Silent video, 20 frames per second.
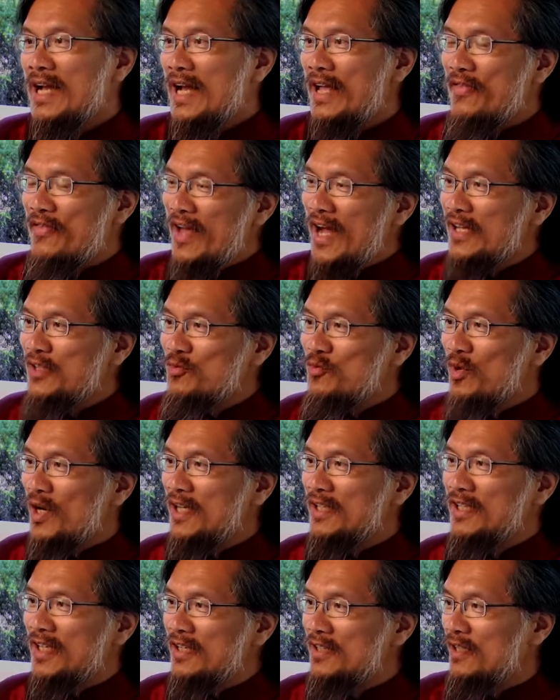and that's
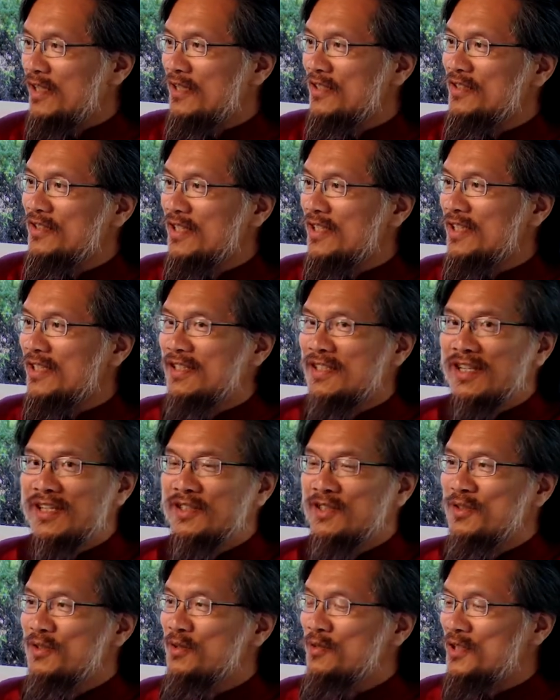why technology
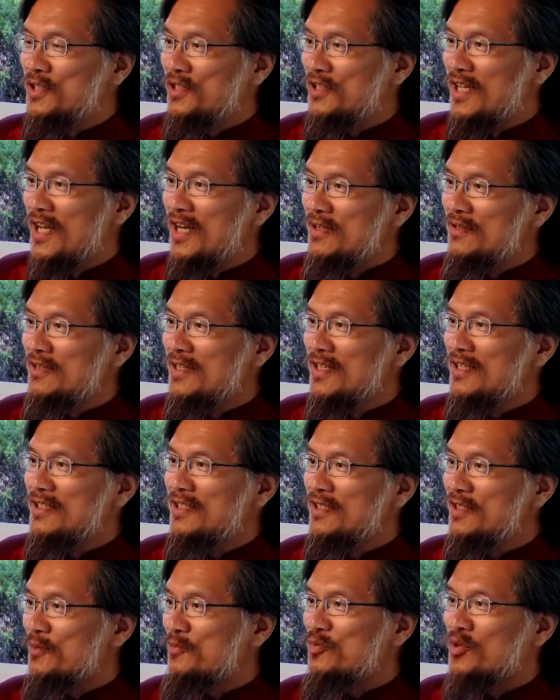continues to astound us
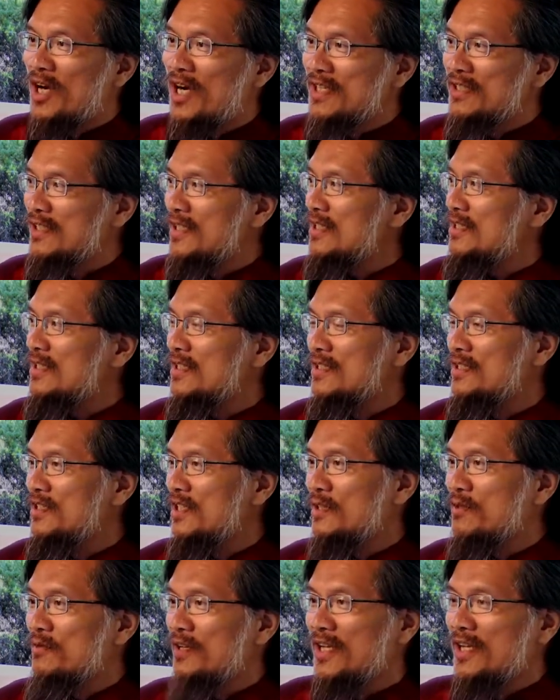and surprise us and
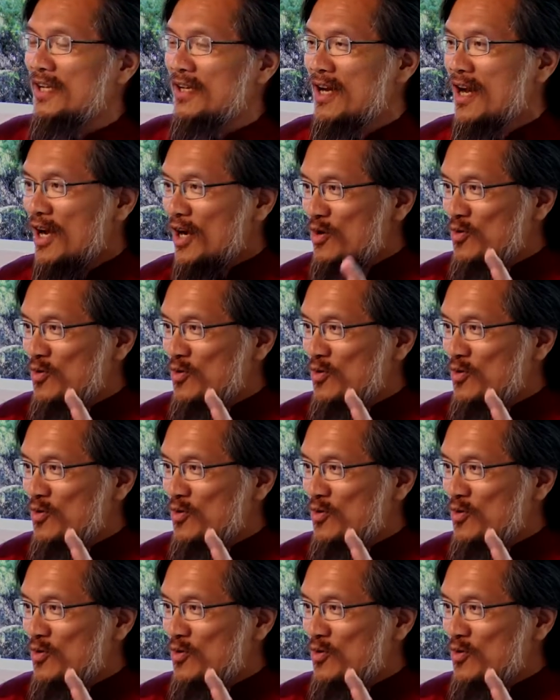generating